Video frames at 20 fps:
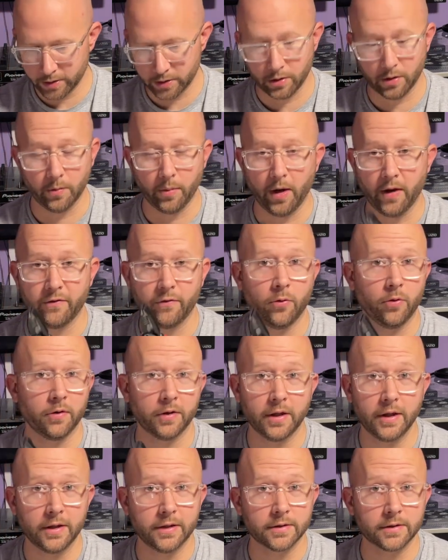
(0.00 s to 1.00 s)
You could buy 4 of
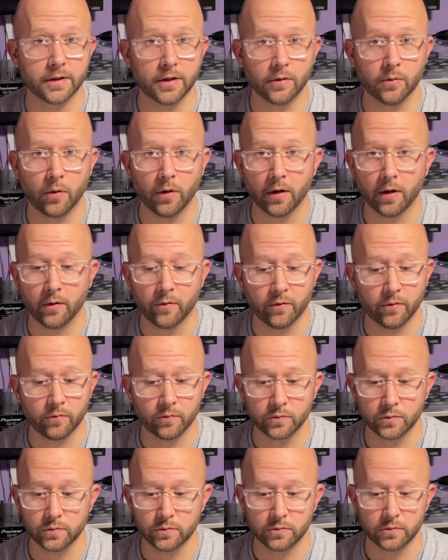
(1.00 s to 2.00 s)
these and get one of
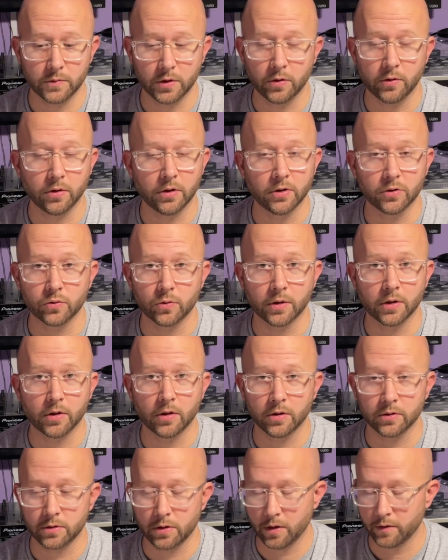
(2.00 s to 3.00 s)
them. You know, you get
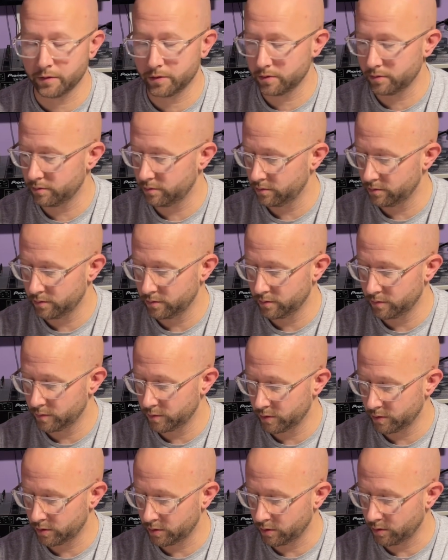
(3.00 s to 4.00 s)
$20 off,
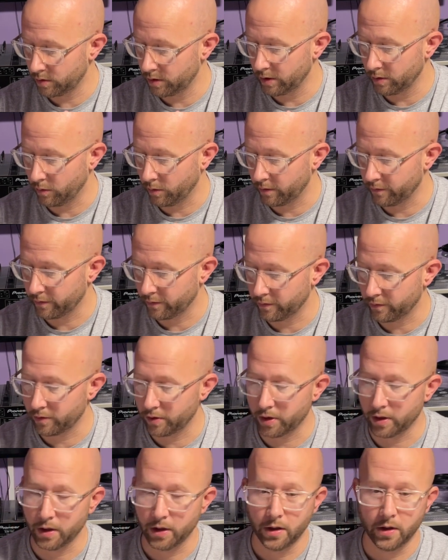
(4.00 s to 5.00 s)
so you can get one
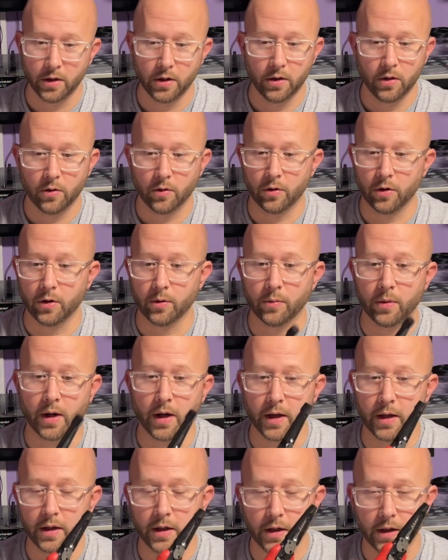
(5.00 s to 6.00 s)
free. Or you can
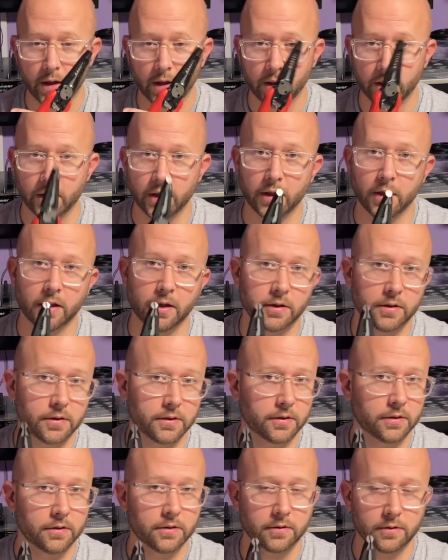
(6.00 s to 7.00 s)
buy
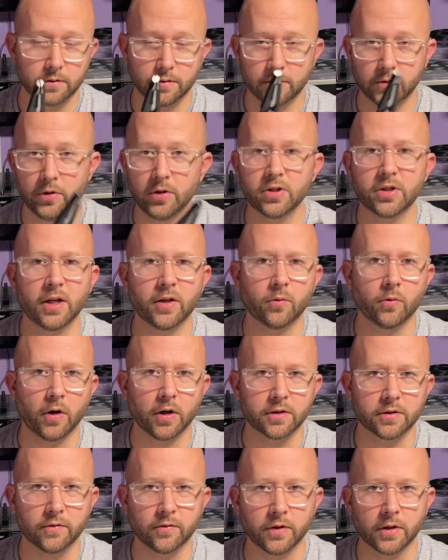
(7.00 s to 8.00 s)
this. You just have to
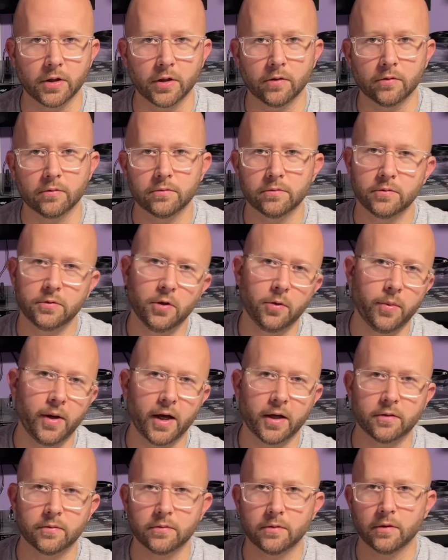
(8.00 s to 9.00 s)
watch the video. Go
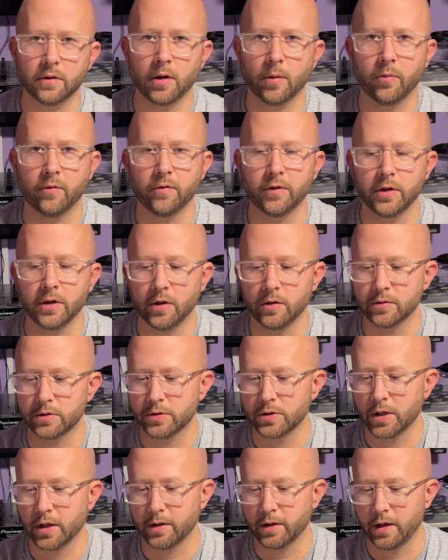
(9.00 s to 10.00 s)
back a couple videos and
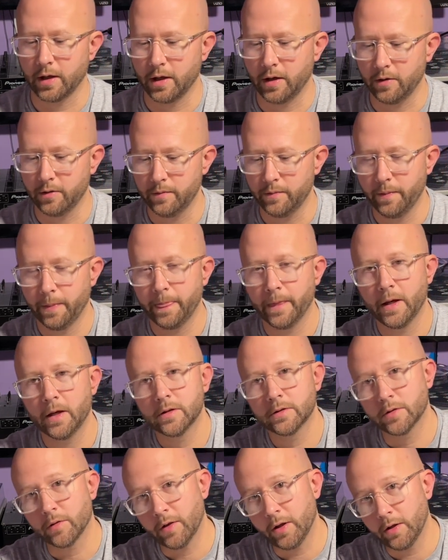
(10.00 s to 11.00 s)
check that out.
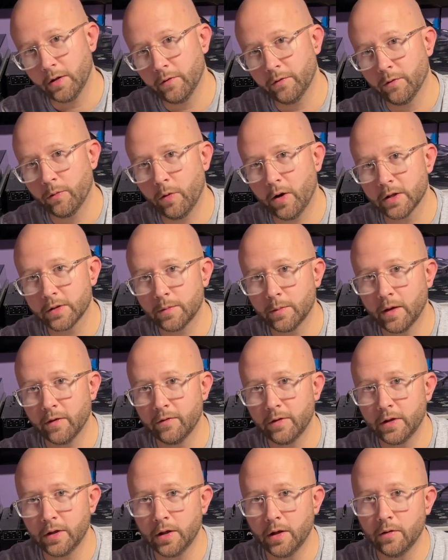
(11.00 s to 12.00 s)
So thank you for watching my
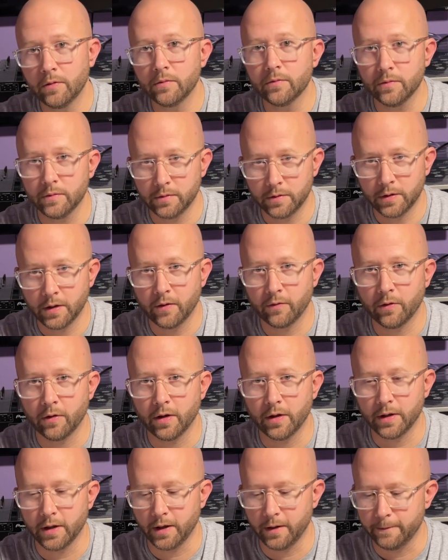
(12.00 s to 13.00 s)
video. Have a great
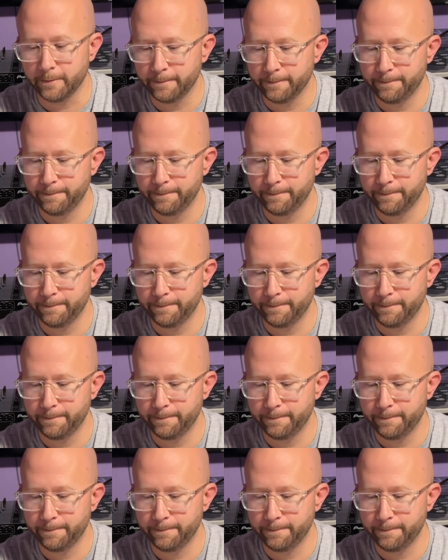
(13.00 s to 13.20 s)
day.